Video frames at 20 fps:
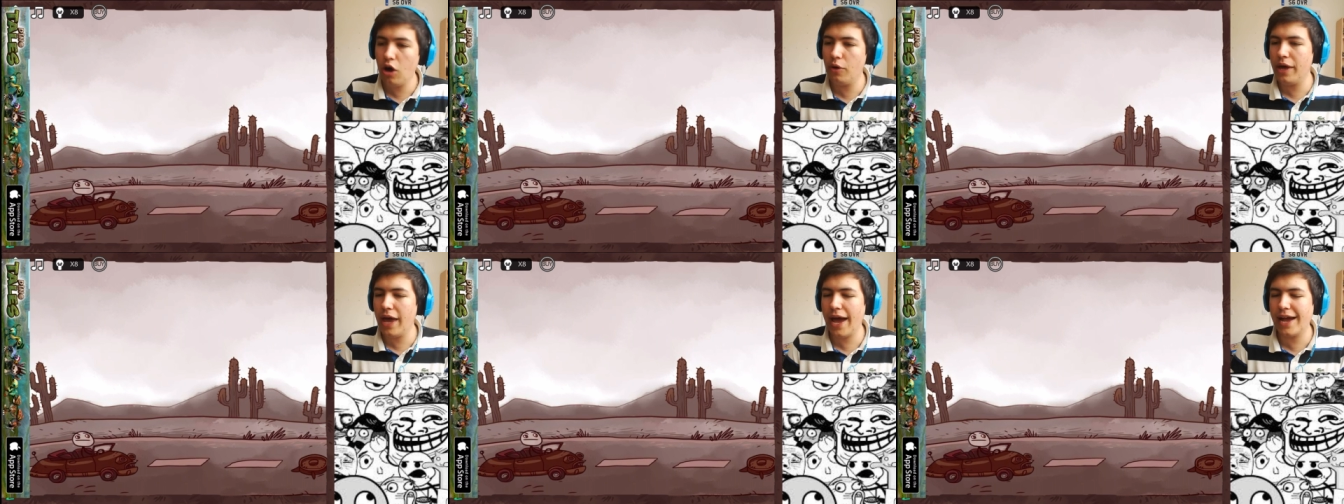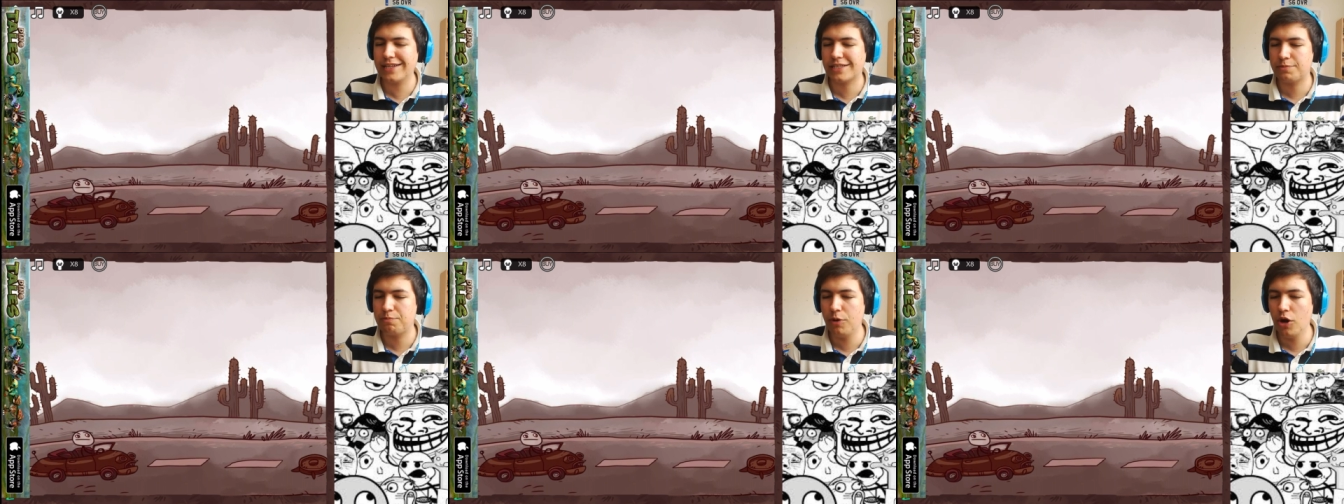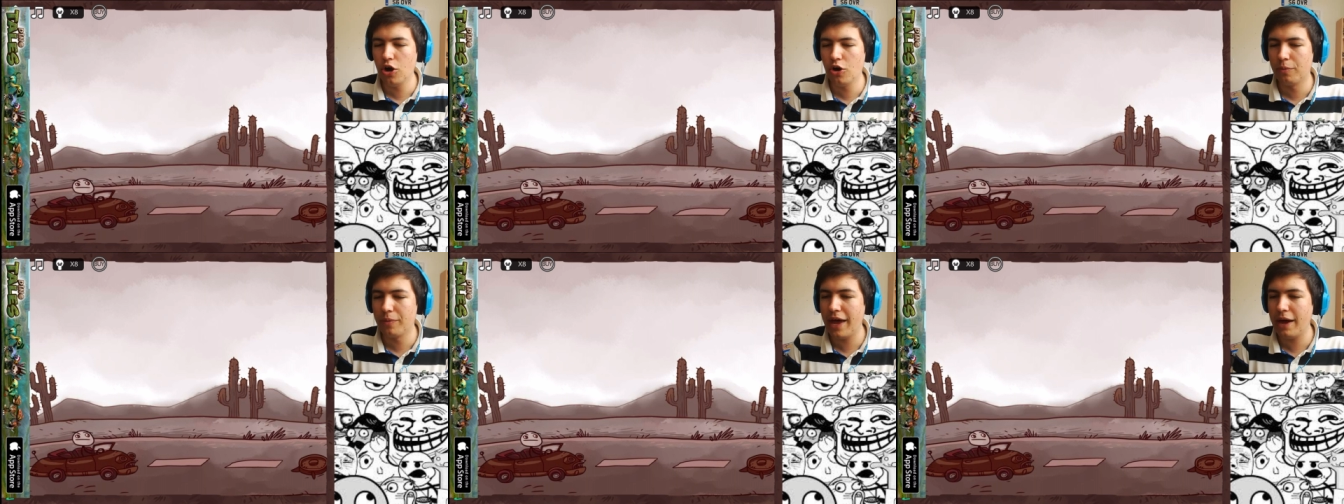Oh yes,
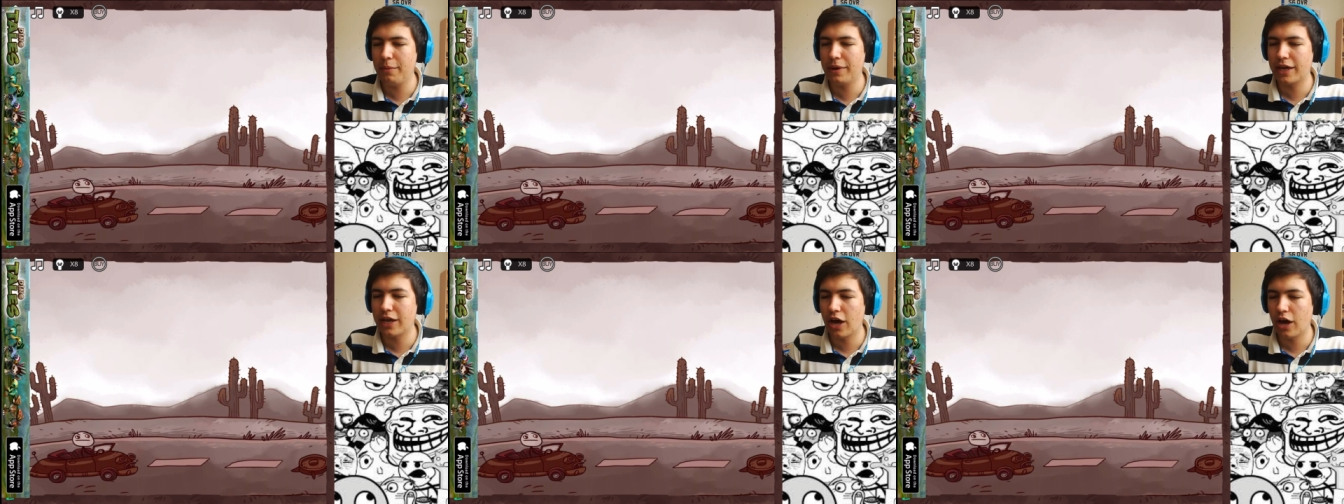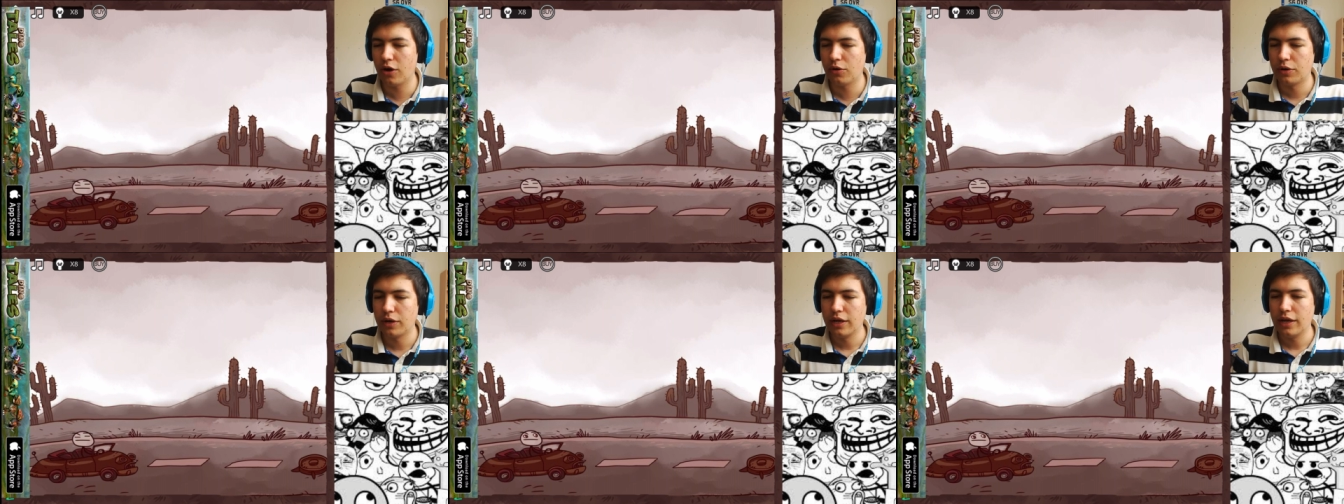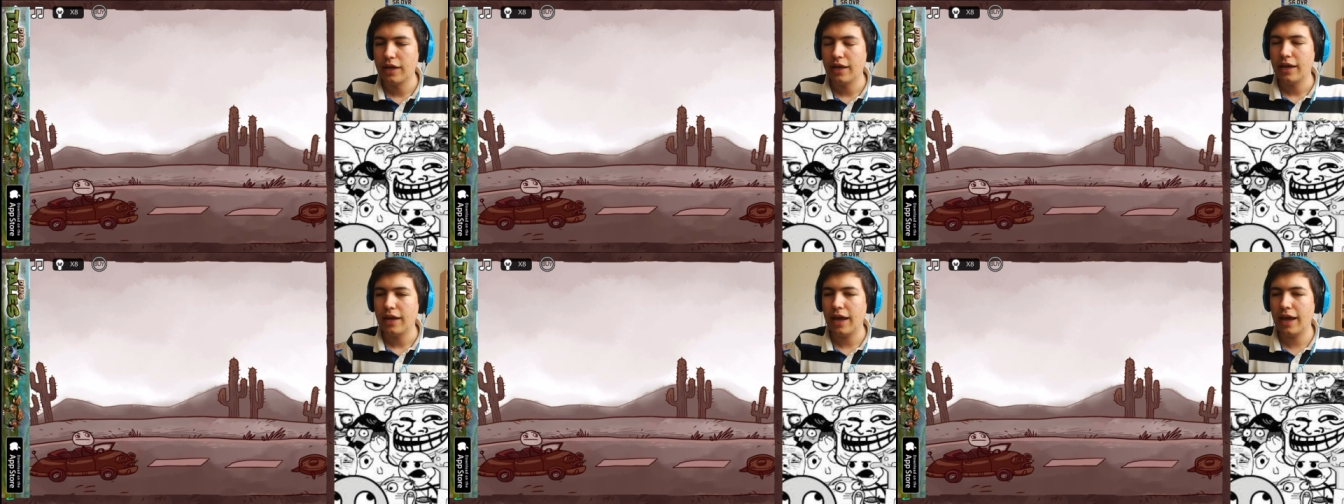boom, there we go.
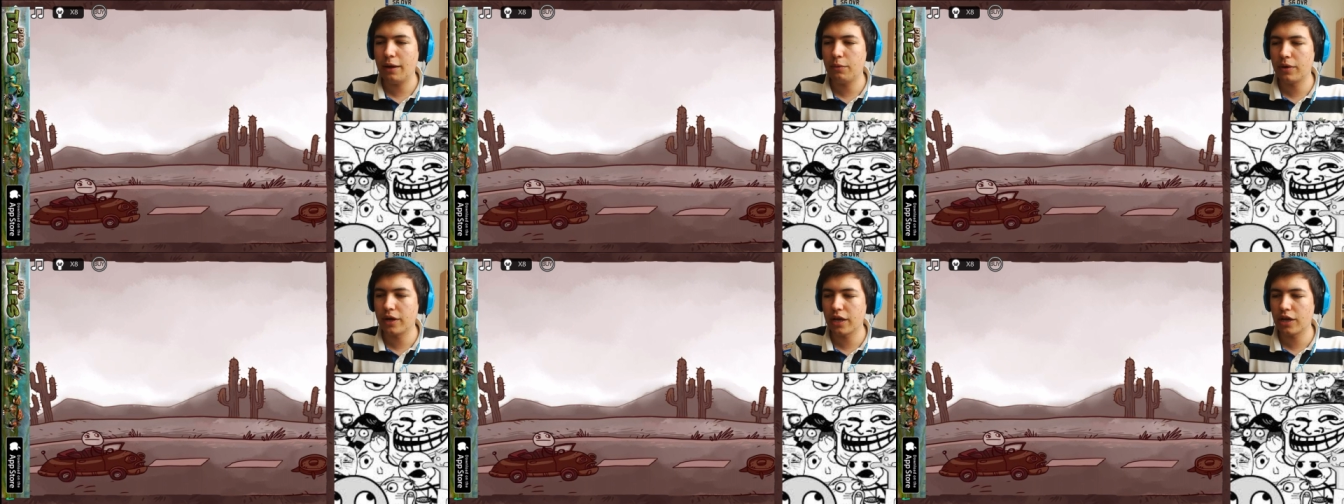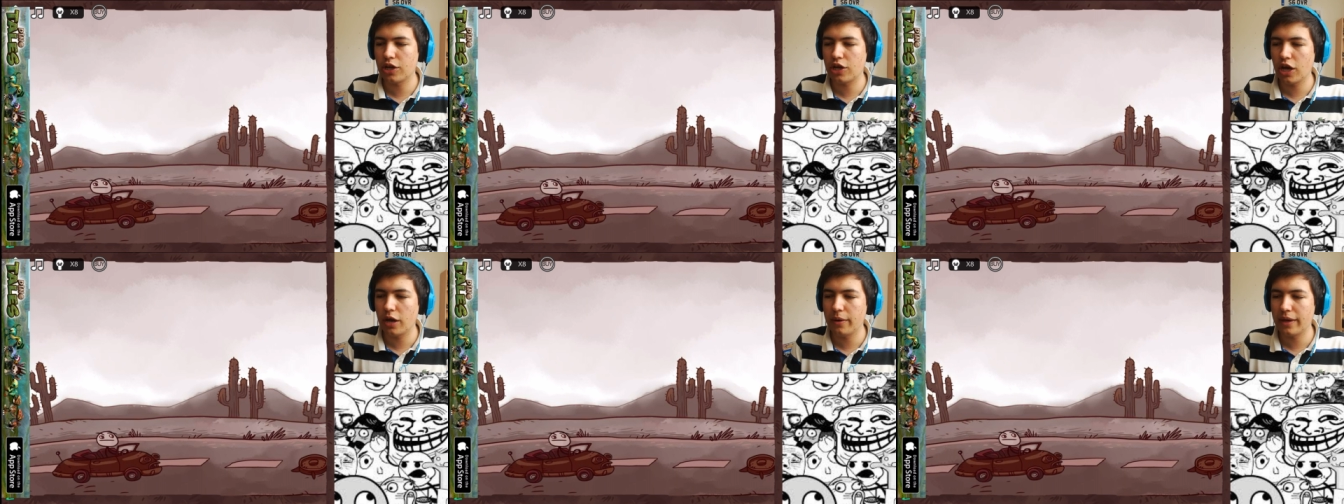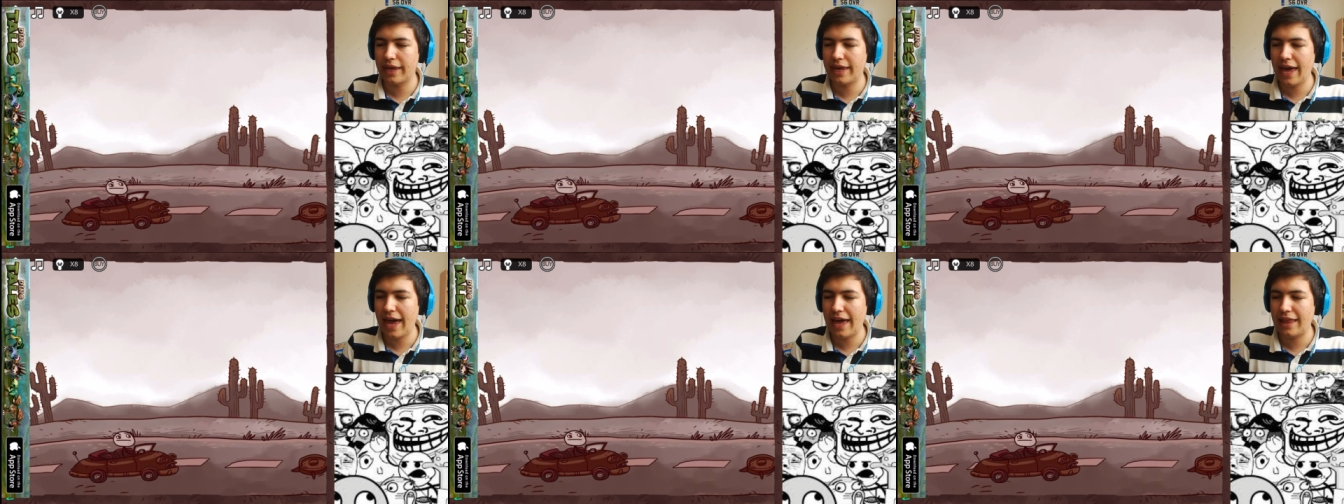And we're gonna
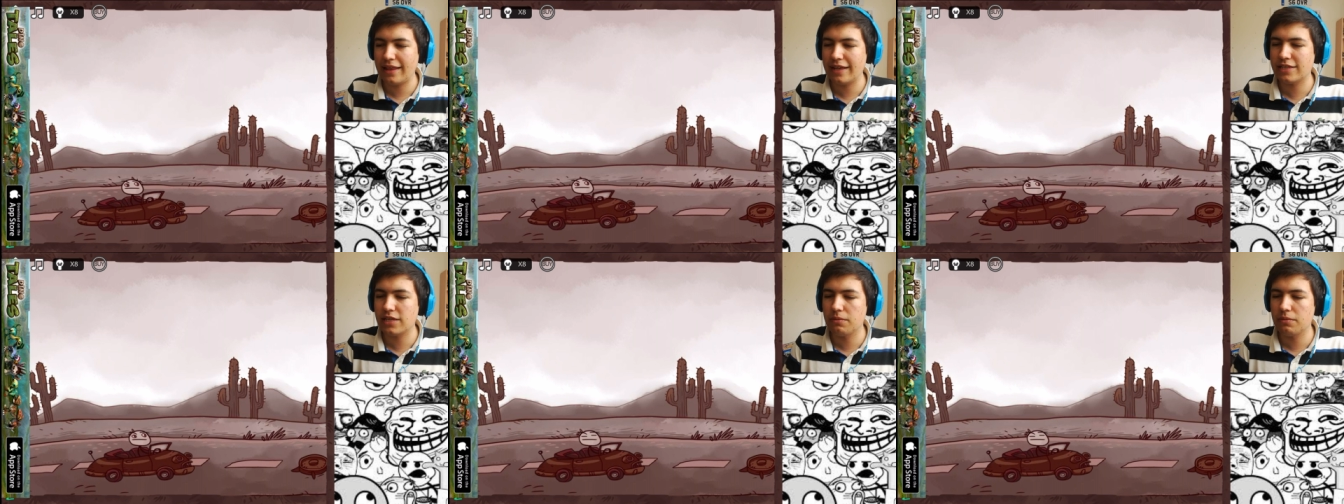go again.